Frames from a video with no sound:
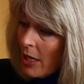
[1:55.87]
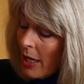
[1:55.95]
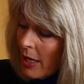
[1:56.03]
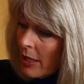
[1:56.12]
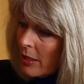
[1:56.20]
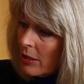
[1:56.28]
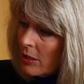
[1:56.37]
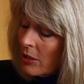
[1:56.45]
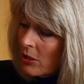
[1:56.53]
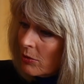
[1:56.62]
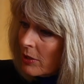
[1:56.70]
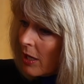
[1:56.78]
And
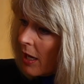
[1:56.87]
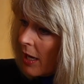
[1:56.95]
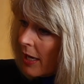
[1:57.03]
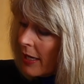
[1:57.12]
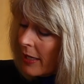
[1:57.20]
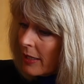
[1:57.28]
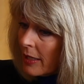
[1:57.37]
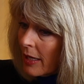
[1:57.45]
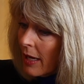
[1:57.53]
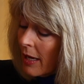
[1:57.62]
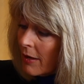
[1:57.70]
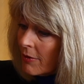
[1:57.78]
you and I
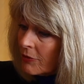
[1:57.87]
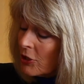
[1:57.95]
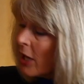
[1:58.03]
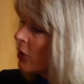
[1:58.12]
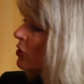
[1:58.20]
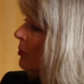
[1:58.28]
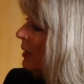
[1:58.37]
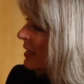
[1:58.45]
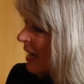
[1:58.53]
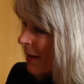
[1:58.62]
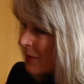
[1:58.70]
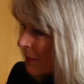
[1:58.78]
have talked so many
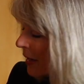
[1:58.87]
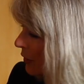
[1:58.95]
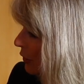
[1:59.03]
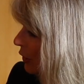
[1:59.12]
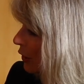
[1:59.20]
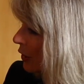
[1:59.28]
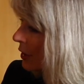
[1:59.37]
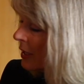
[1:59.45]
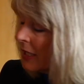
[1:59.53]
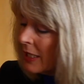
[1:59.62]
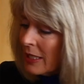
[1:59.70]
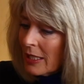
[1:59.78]
times about her
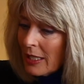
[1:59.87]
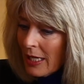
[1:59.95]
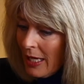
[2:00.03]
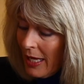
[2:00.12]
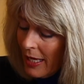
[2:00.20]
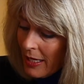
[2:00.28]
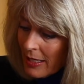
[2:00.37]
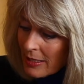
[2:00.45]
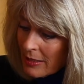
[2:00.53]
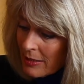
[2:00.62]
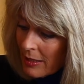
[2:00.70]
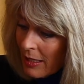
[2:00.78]

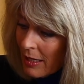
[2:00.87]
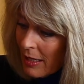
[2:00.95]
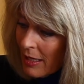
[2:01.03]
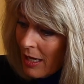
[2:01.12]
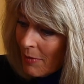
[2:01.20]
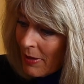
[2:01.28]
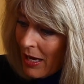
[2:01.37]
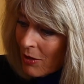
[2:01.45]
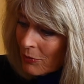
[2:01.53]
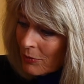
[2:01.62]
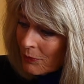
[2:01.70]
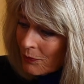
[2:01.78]
and
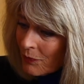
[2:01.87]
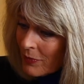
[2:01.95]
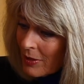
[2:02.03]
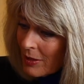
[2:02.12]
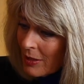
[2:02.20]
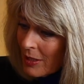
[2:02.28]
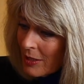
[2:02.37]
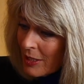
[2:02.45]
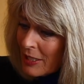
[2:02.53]
about the